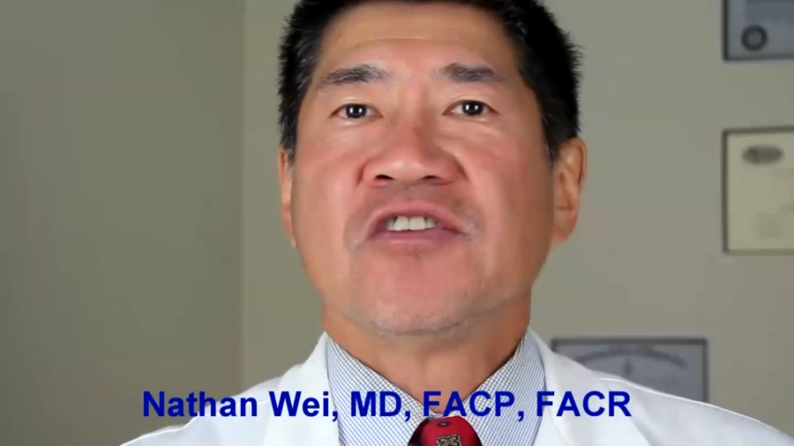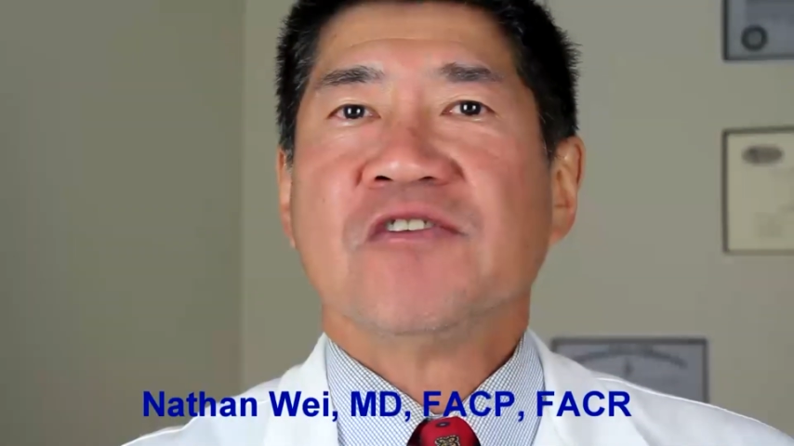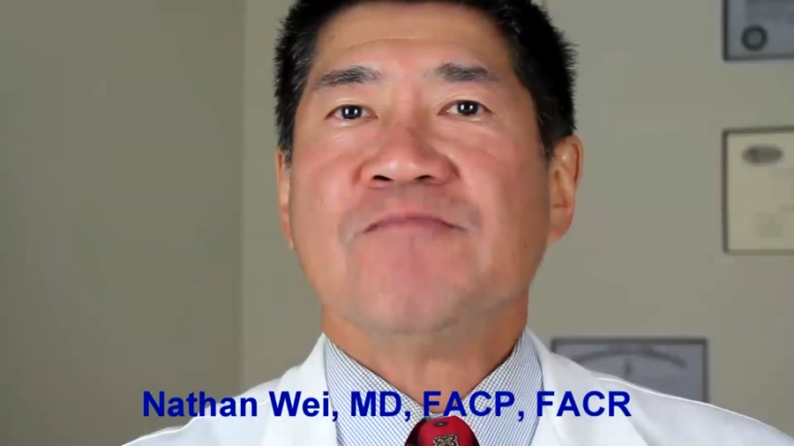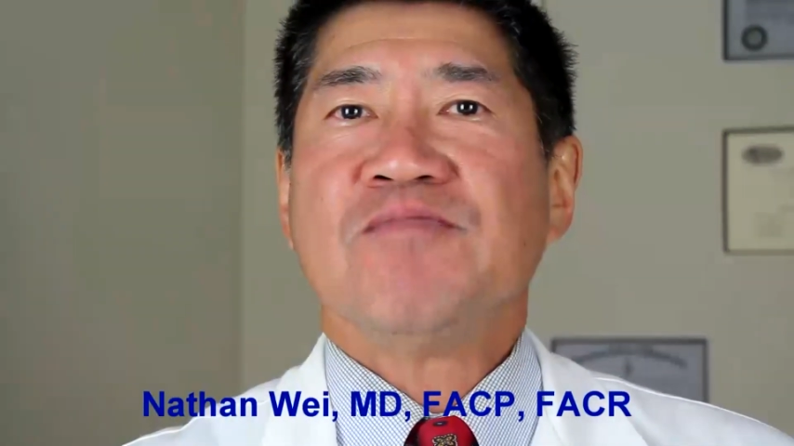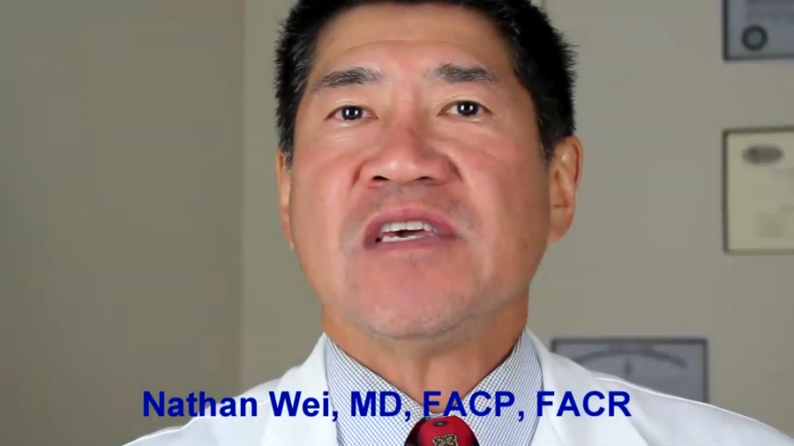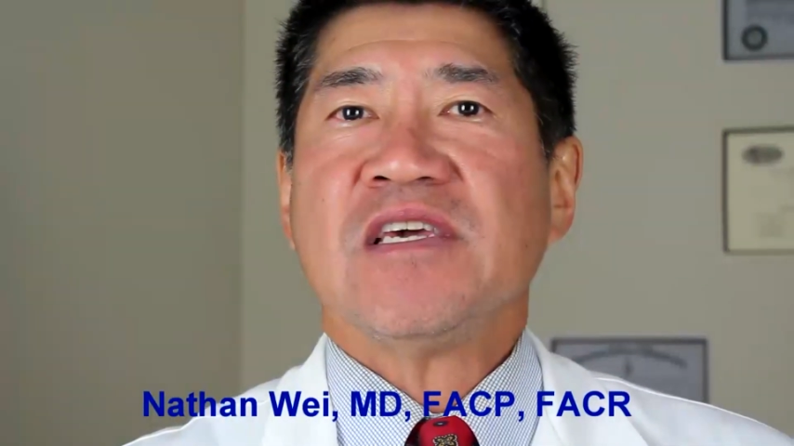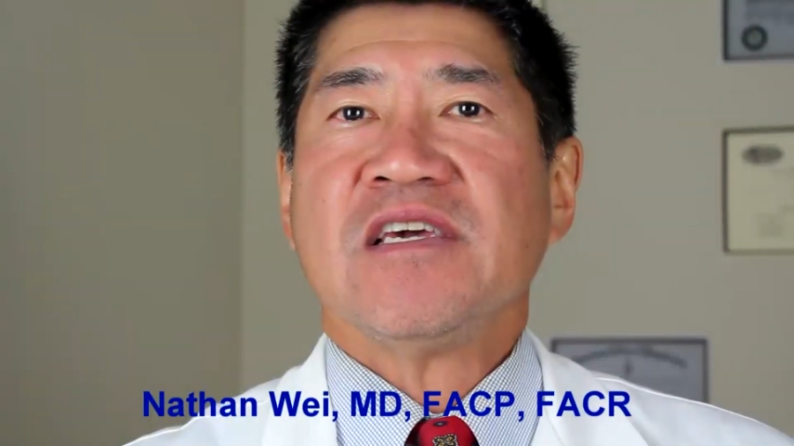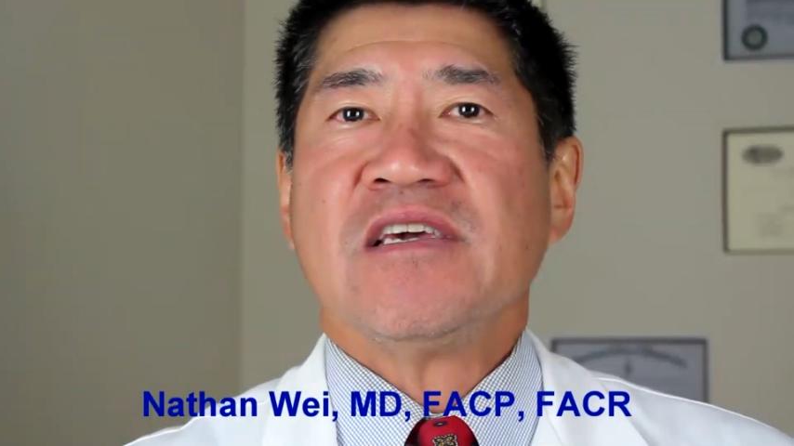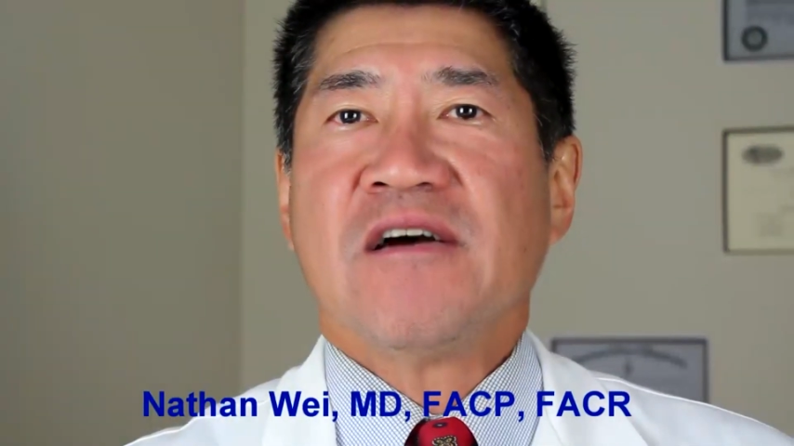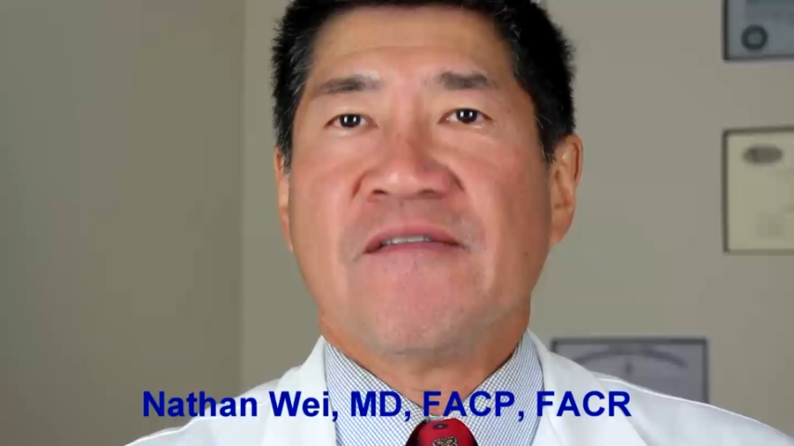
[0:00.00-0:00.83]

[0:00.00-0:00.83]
to be